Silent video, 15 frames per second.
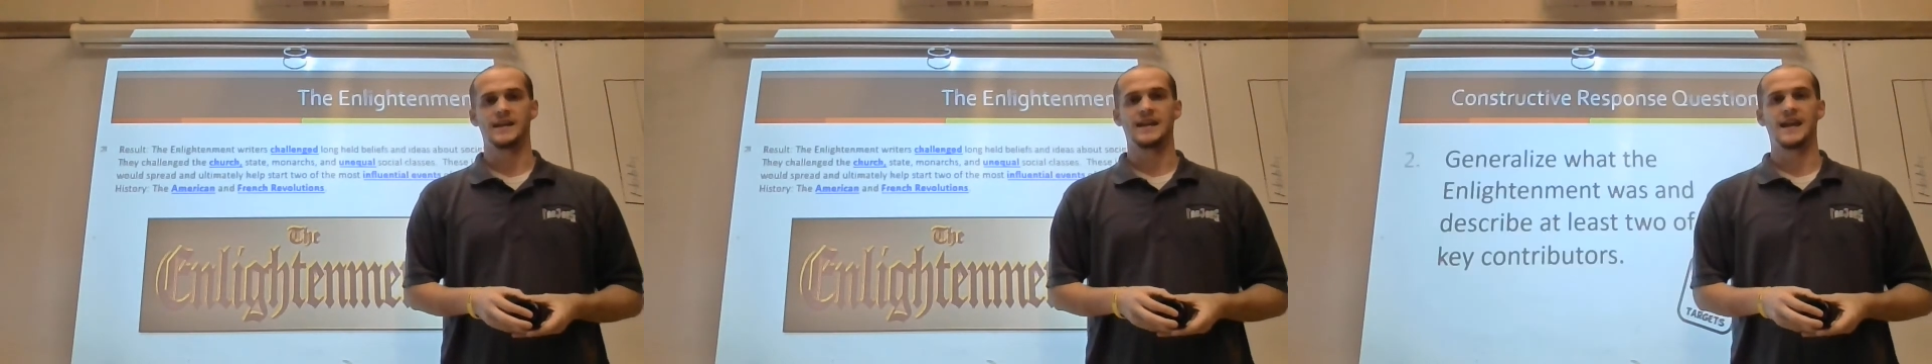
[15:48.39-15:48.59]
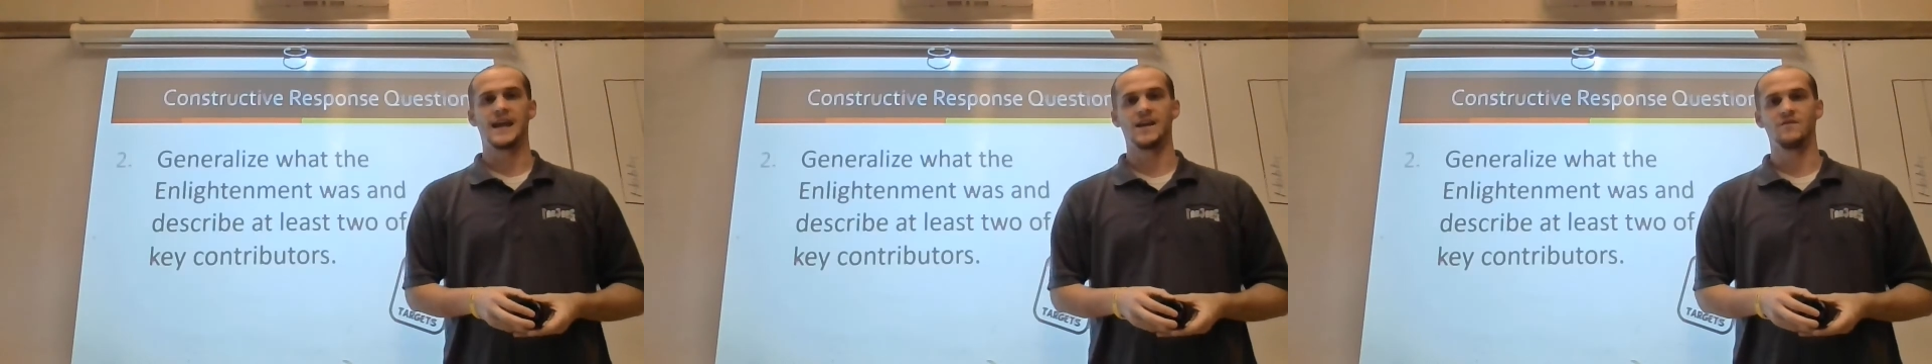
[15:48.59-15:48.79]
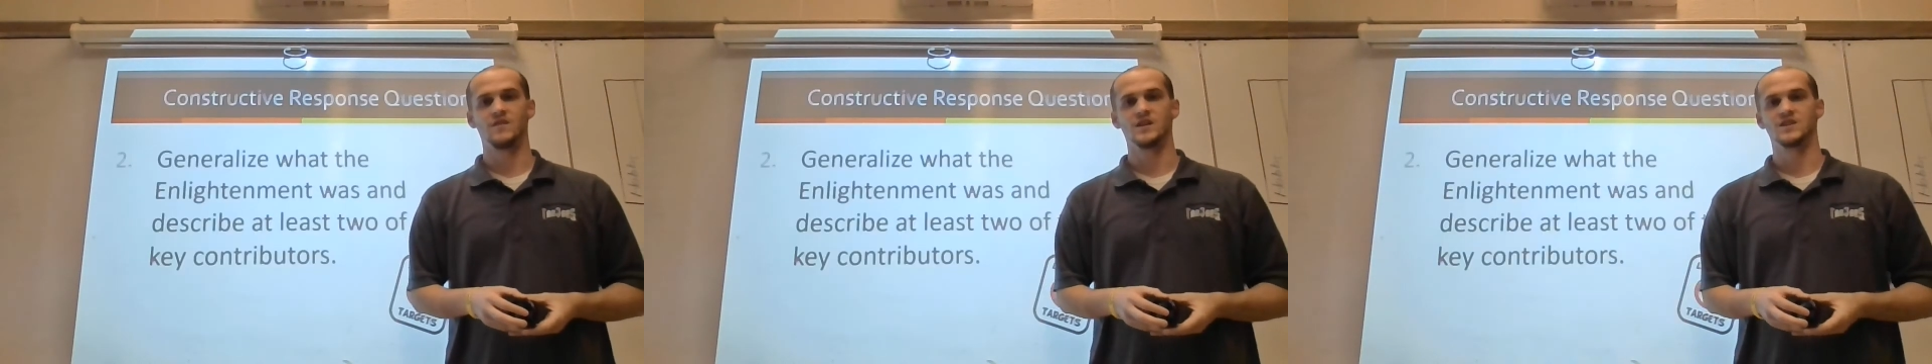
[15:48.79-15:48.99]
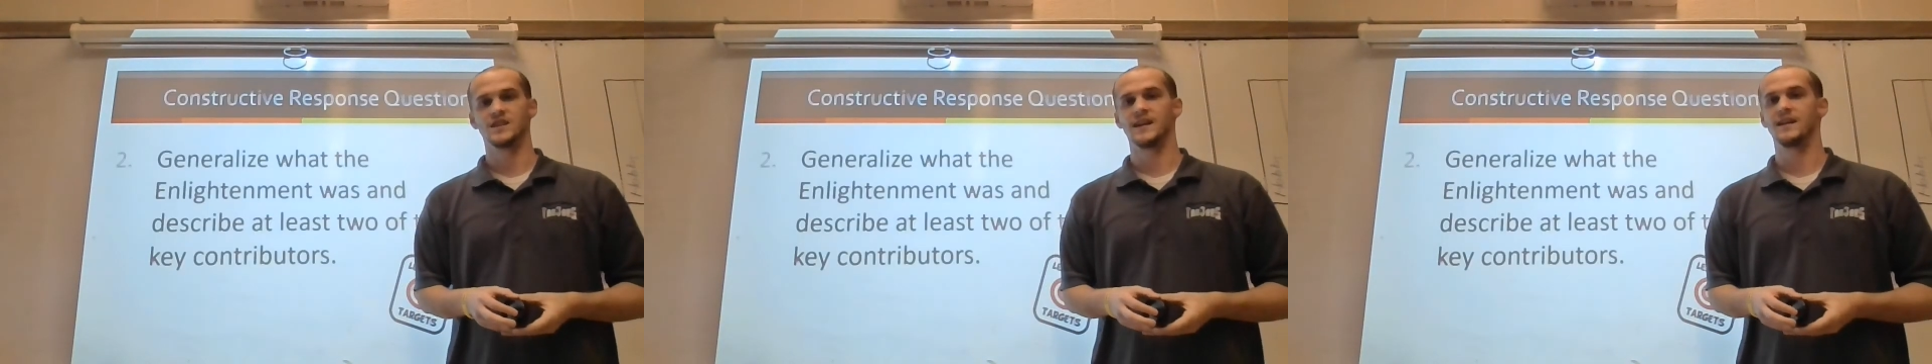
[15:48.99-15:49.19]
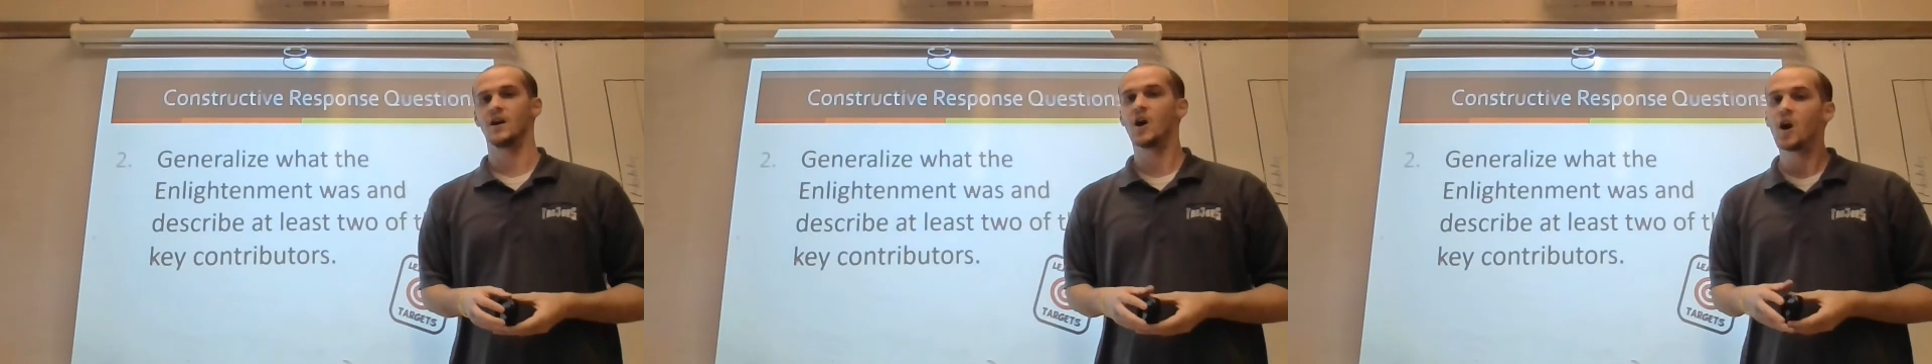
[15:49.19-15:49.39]
Canvas
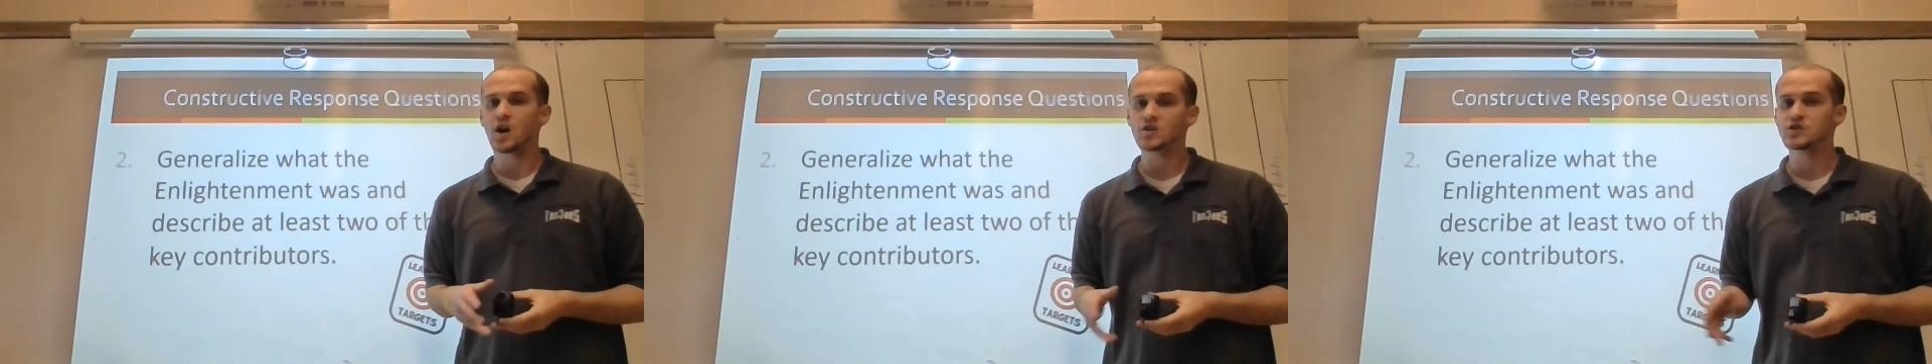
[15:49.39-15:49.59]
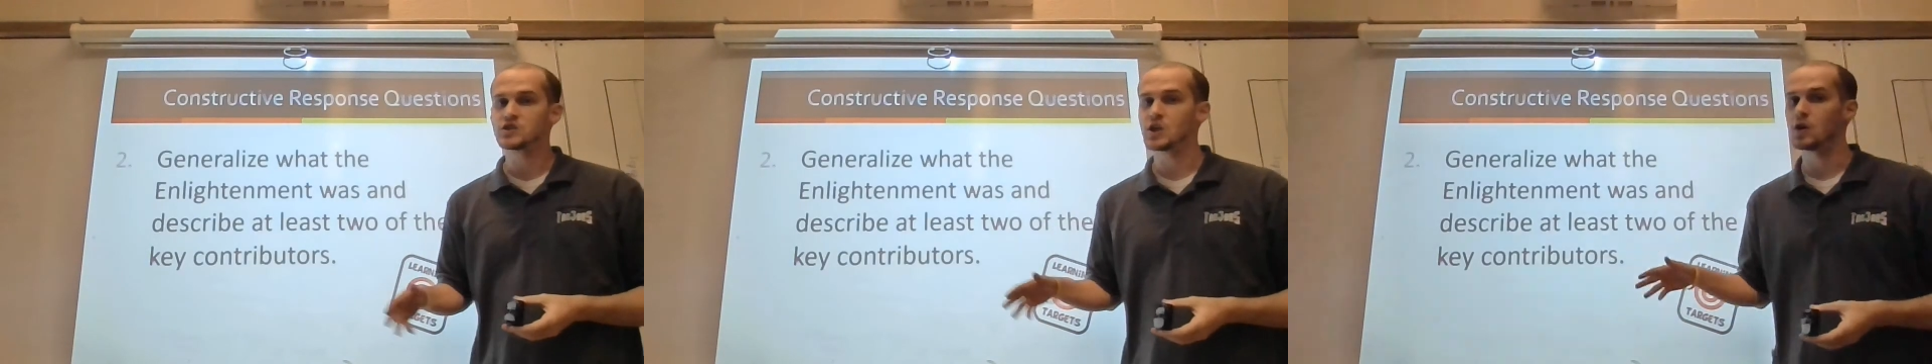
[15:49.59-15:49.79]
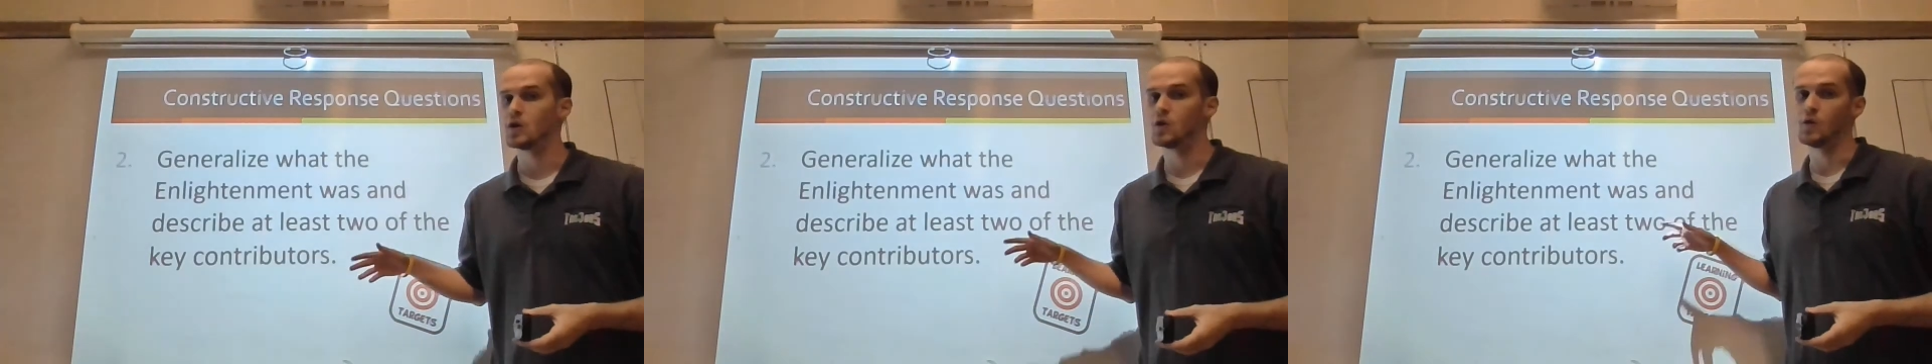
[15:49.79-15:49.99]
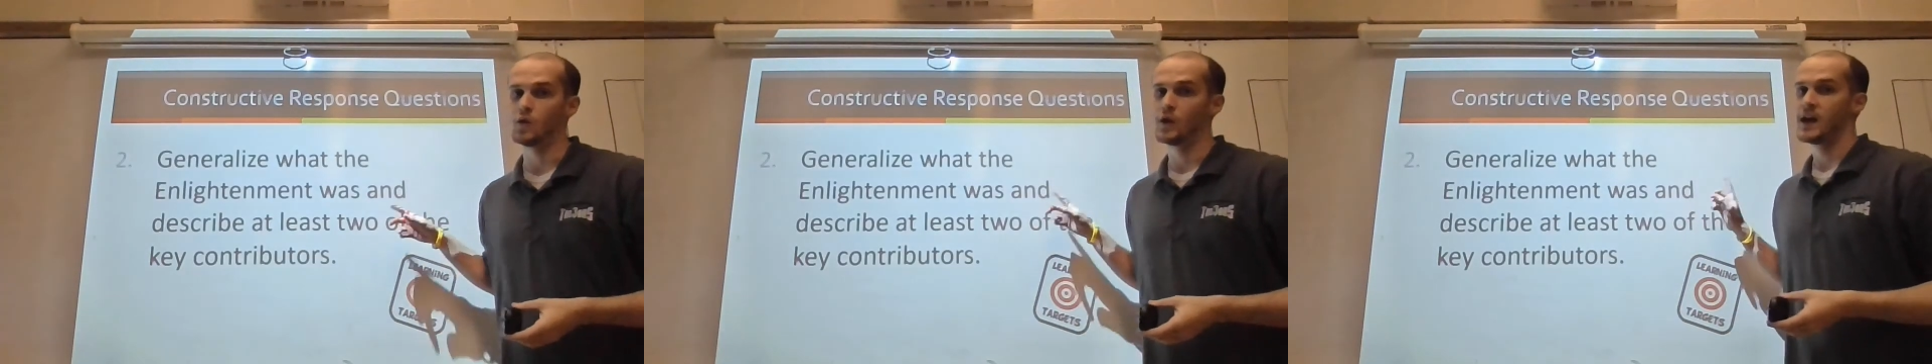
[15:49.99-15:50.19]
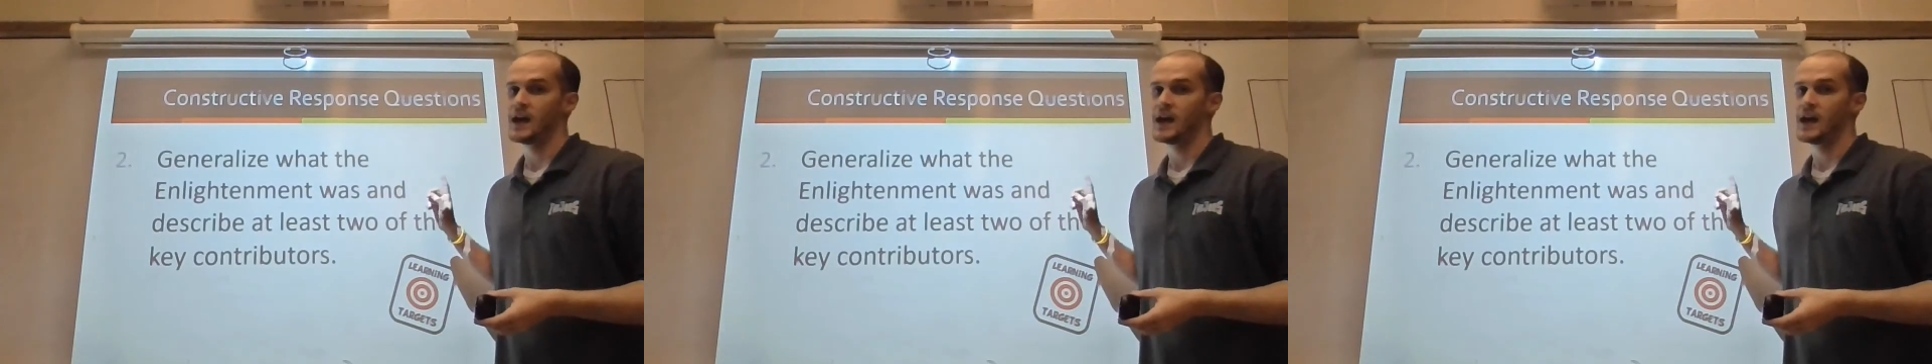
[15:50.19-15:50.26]
and also